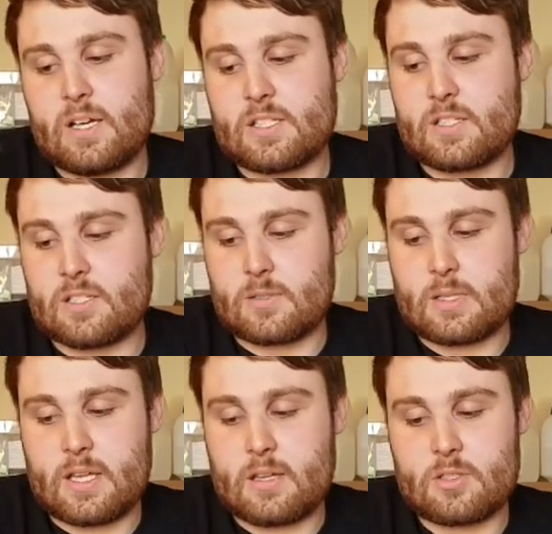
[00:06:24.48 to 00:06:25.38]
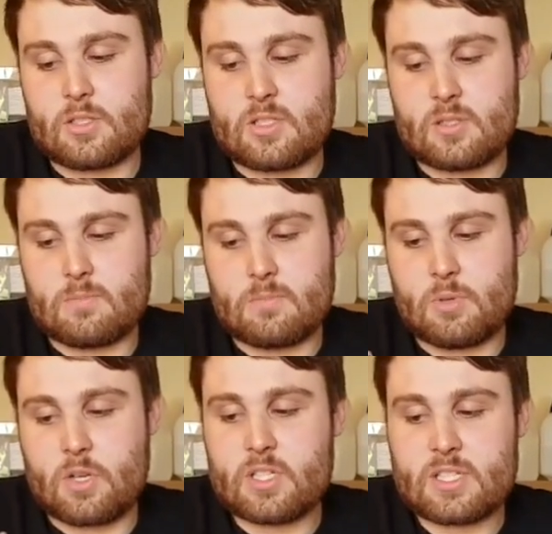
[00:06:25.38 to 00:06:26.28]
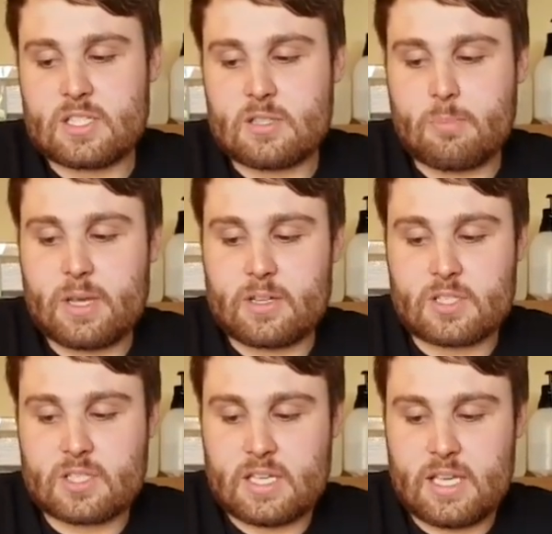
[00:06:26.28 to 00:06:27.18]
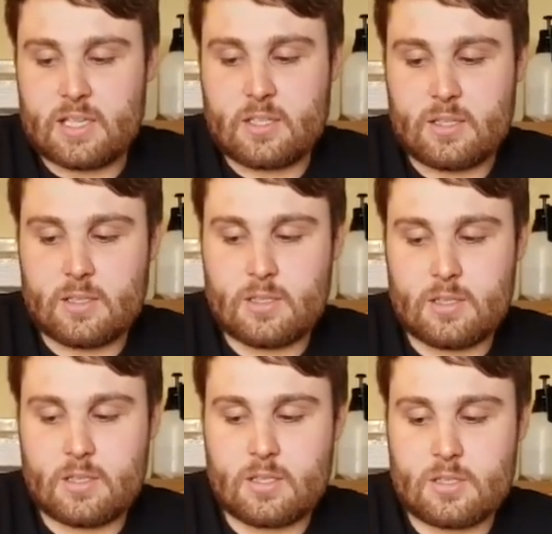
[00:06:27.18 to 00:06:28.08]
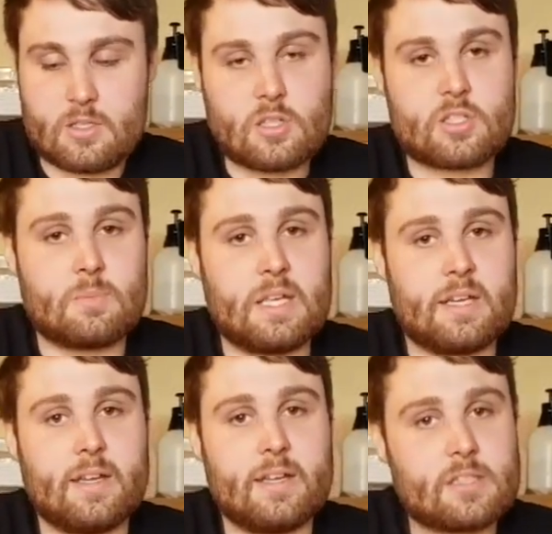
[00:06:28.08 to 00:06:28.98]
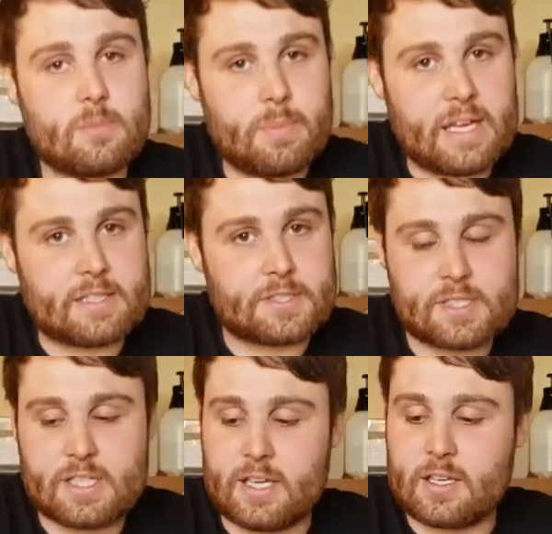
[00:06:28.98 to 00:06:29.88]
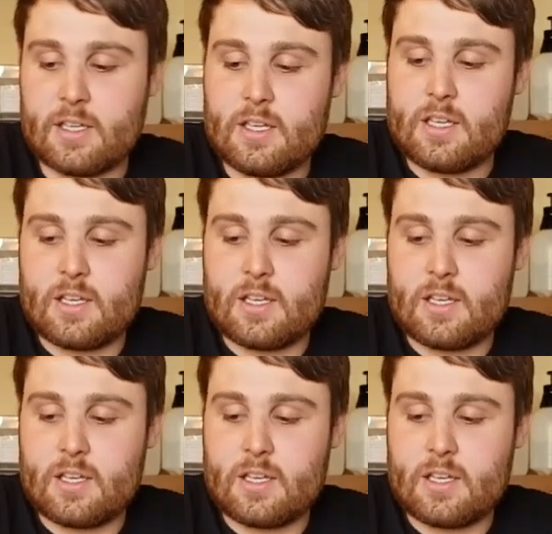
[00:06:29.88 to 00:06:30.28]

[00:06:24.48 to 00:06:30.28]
as is it, just because it's a bigger snake doesn't mean it's a better snake.